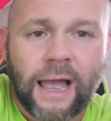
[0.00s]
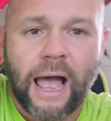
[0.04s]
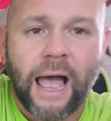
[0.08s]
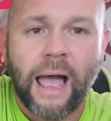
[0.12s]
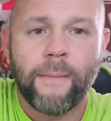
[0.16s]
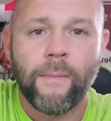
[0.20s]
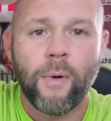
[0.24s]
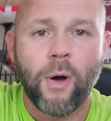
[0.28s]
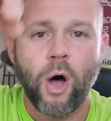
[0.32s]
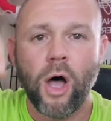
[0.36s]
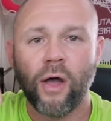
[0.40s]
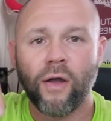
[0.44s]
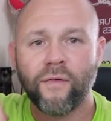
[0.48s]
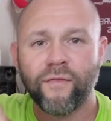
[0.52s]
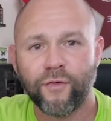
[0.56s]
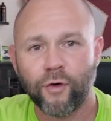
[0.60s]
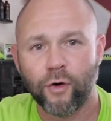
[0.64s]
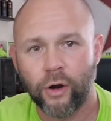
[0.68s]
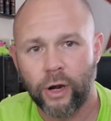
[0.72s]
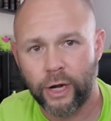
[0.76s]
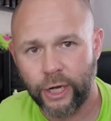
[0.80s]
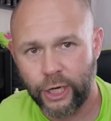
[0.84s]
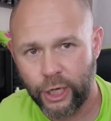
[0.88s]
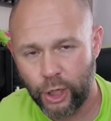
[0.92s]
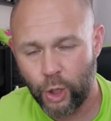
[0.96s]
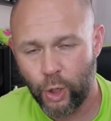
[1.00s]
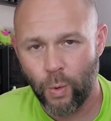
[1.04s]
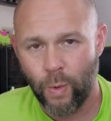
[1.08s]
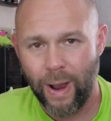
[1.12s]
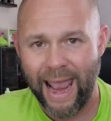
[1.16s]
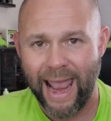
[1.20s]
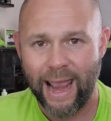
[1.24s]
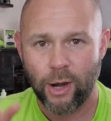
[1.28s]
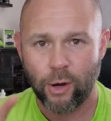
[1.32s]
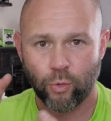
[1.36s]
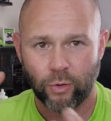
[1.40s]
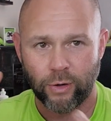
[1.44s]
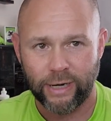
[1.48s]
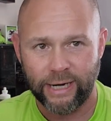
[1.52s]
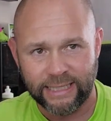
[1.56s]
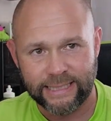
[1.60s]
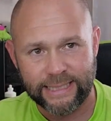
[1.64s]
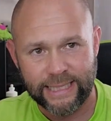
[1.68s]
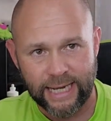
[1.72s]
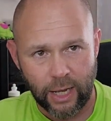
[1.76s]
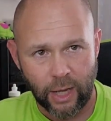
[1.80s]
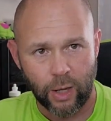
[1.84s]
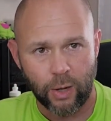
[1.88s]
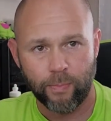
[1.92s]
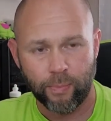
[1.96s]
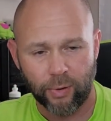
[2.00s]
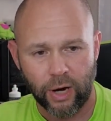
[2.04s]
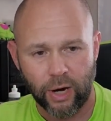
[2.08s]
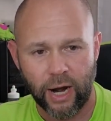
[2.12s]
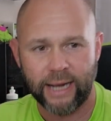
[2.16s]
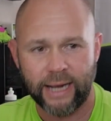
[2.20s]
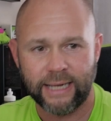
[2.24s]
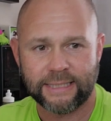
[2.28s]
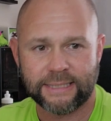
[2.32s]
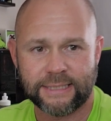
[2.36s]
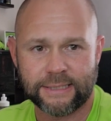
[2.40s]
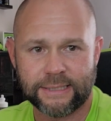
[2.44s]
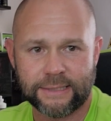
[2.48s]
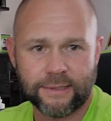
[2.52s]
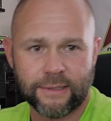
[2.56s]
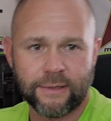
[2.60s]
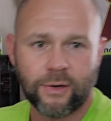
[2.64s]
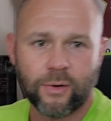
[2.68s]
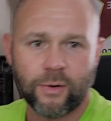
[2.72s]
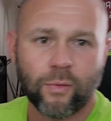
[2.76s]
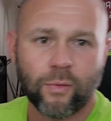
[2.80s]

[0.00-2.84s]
I'm offering you at retail price.